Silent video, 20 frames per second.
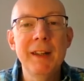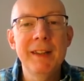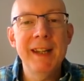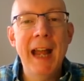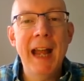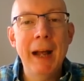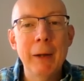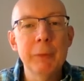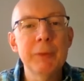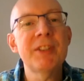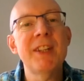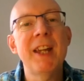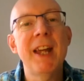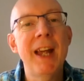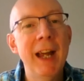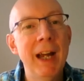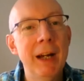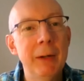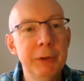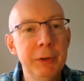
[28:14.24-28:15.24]
at the
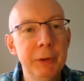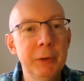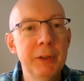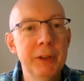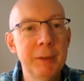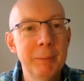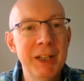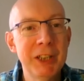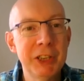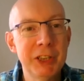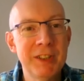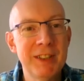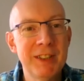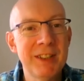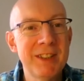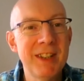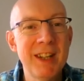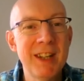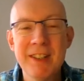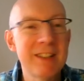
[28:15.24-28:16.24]
outset how you're going to measure
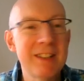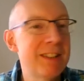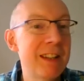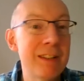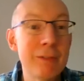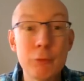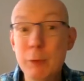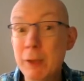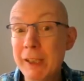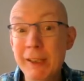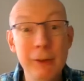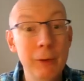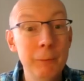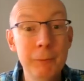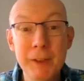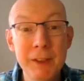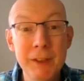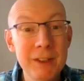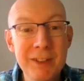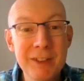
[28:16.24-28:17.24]
success. That sounds really
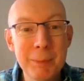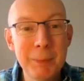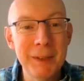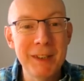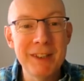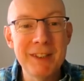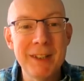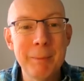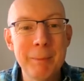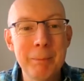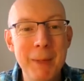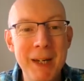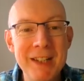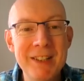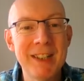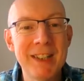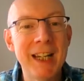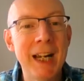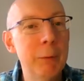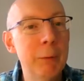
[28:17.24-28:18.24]
obvious, but it's
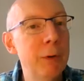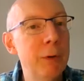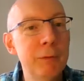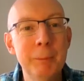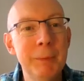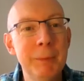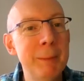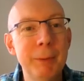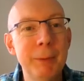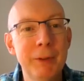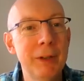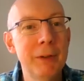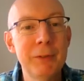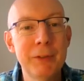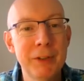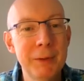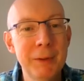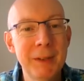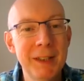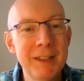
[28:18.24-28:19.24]
amazing how often people
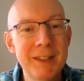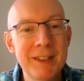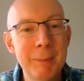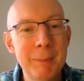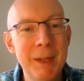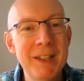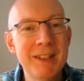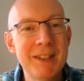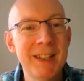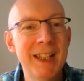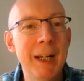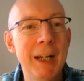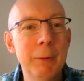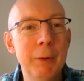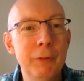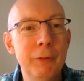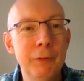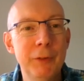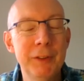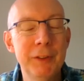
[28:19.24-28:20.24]
don't do it. It's amazing how
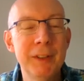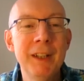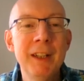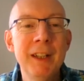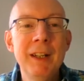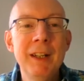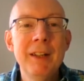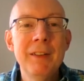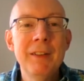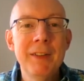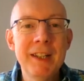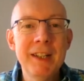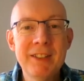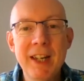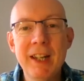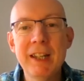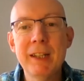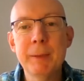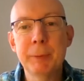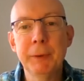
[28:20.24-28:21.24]
often they
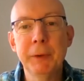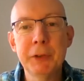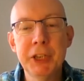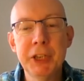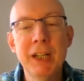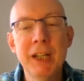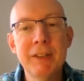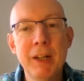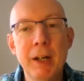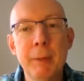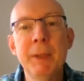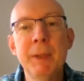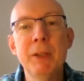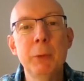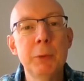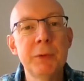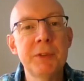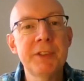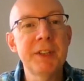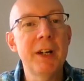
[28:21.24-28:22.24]
set the project up, it
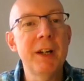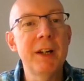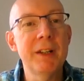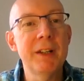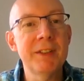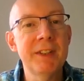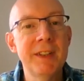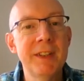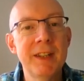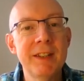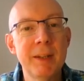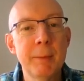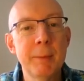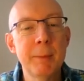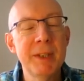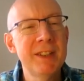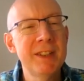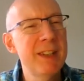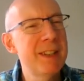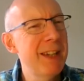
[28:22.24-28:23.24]
all starts, and then
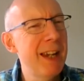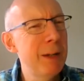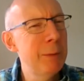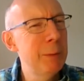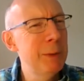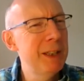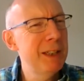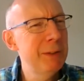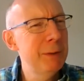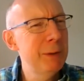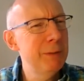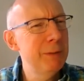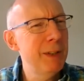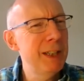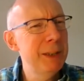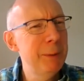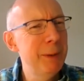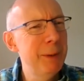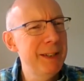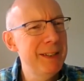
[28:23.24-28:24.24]
somebody says, How are we going to
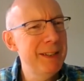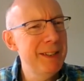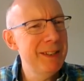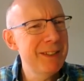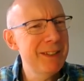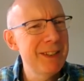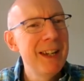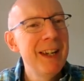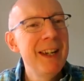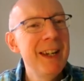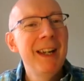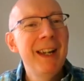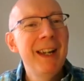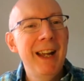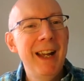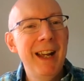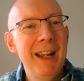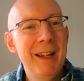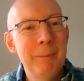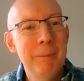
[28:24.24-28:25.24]
evaluate this?
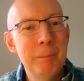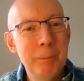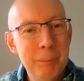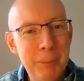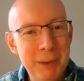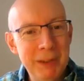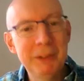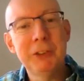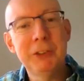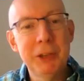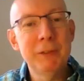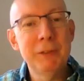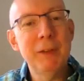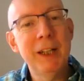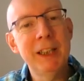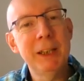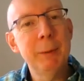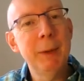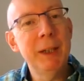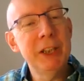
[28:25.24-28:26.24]
And um, build your
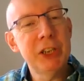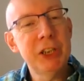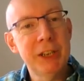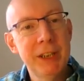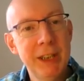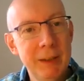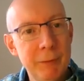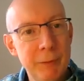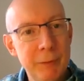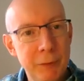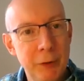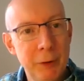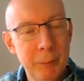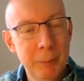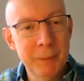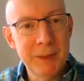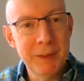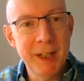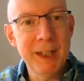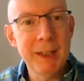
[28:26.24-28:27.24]
evaluation in
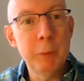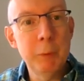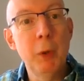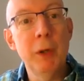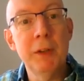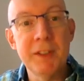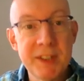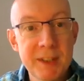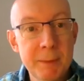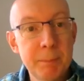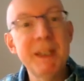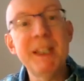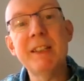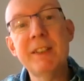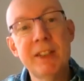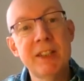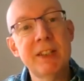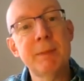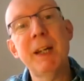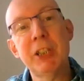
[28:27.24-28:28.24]
from day one.
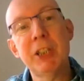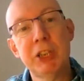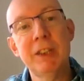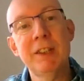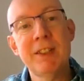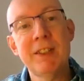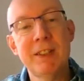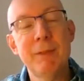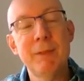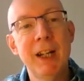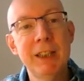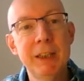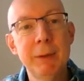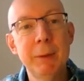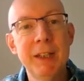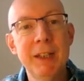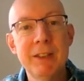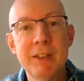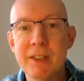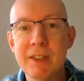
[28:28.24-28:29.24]
Speak to specialist
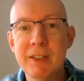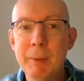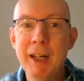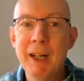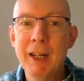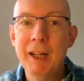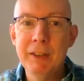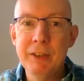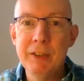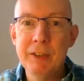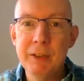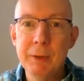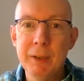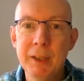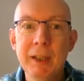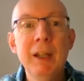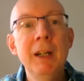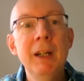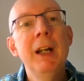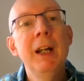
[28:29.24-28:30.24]
evaluators about how you do
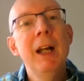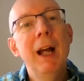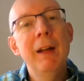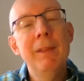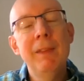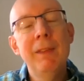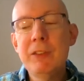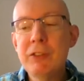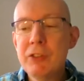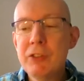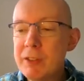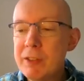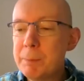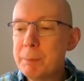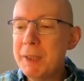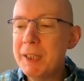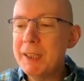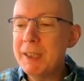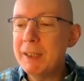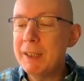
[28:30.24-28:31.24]
it. And then
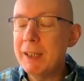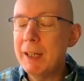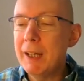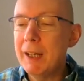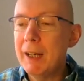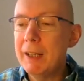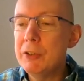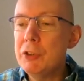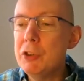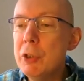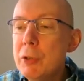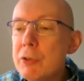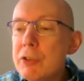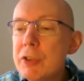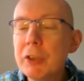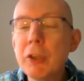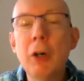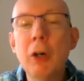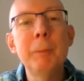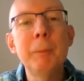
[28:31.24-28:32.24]
just be
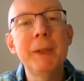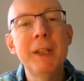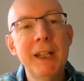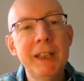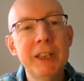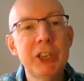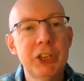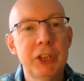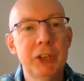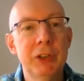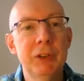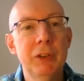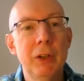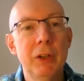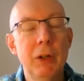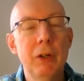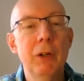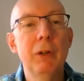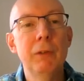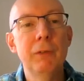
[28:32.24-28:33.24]
use a combination
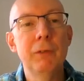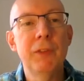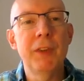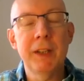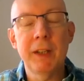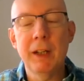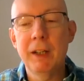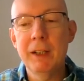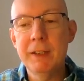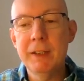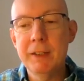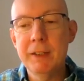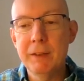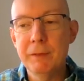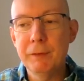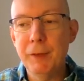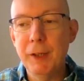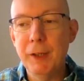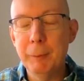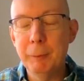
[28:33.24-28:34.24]
of the kind
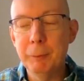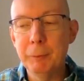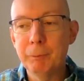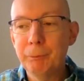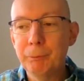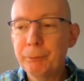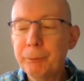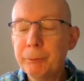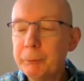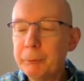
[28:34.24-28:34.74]
of um,